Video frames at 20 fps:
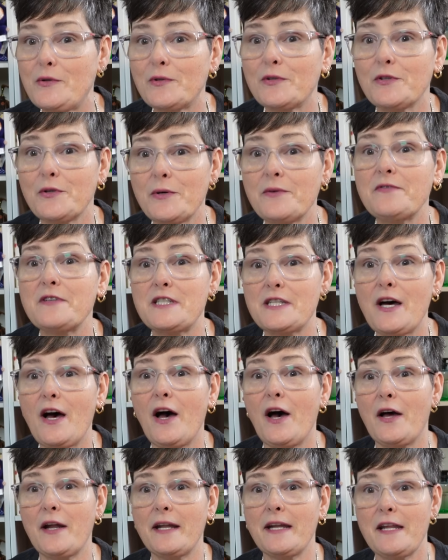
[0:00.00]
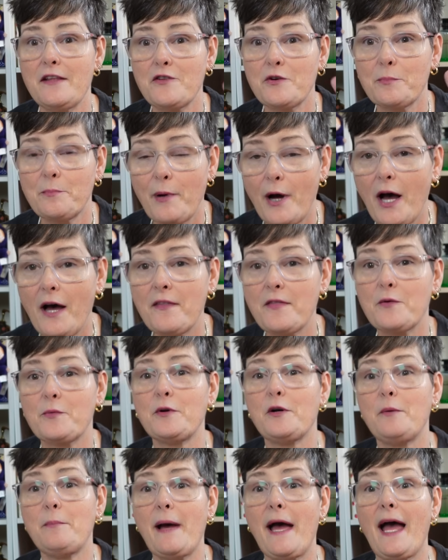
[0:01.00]
Louis Vuitton and either bought the
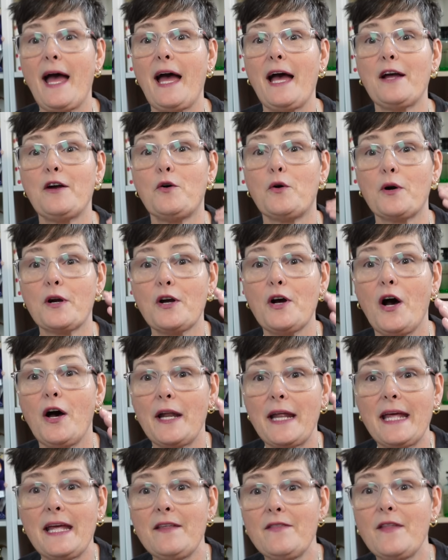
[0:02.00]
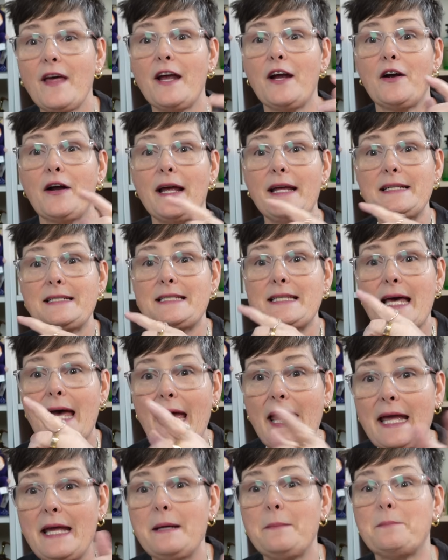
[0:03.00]
real bag or gone in there and
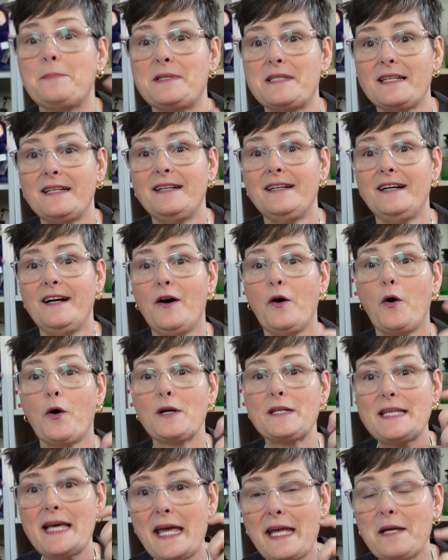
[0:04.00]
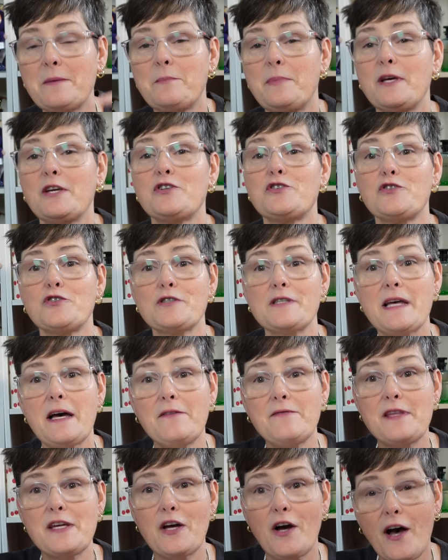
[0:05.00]
taped or taken pictures
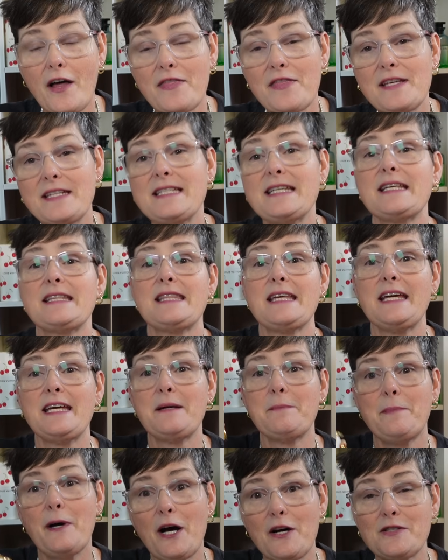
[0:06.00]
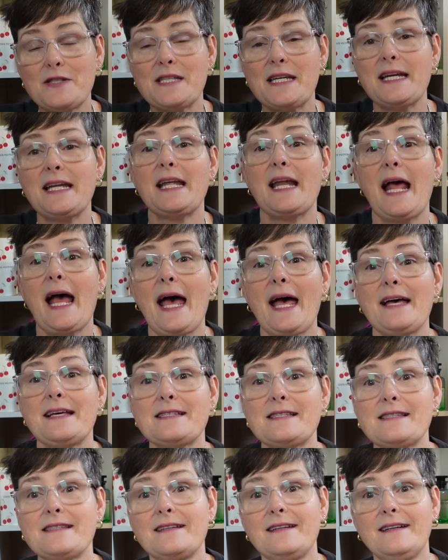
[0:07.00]
of the authentic thing, posted it
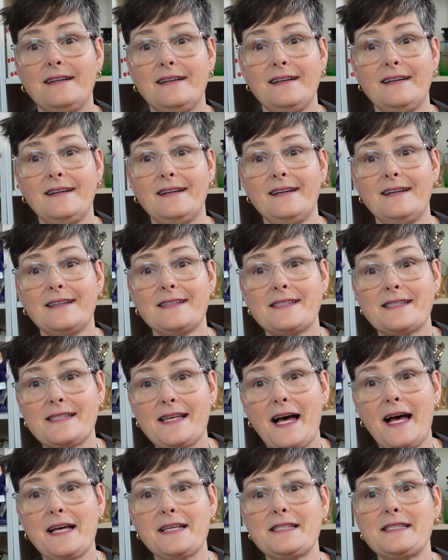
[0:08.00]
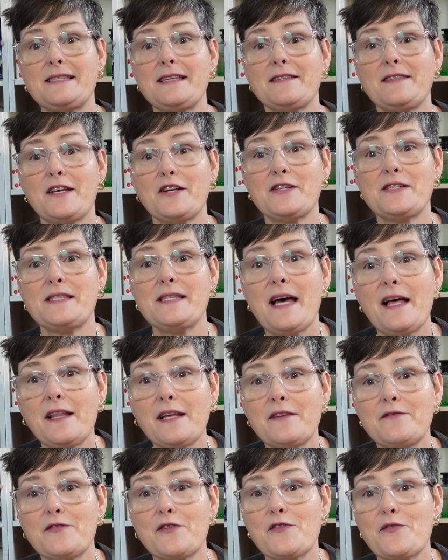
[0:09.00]
as sus that they're
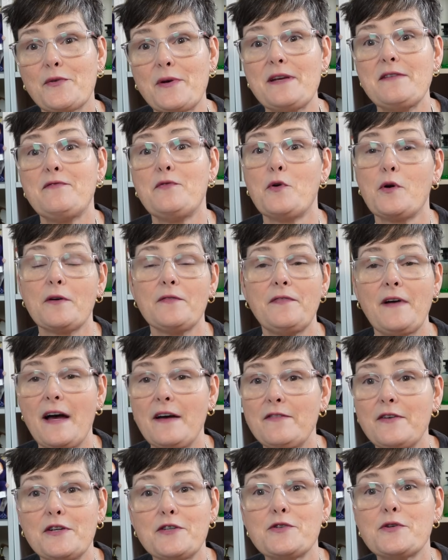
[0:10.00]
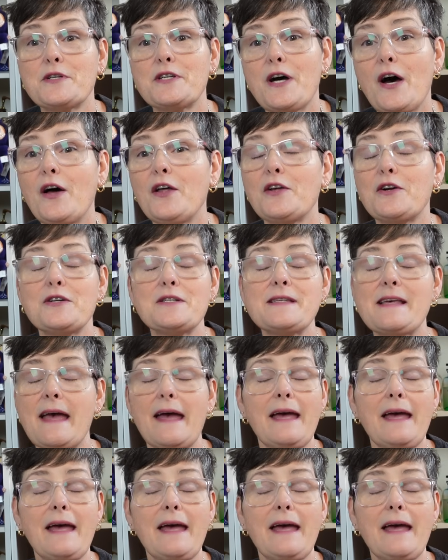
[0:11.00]
selling for $300, $400, $500.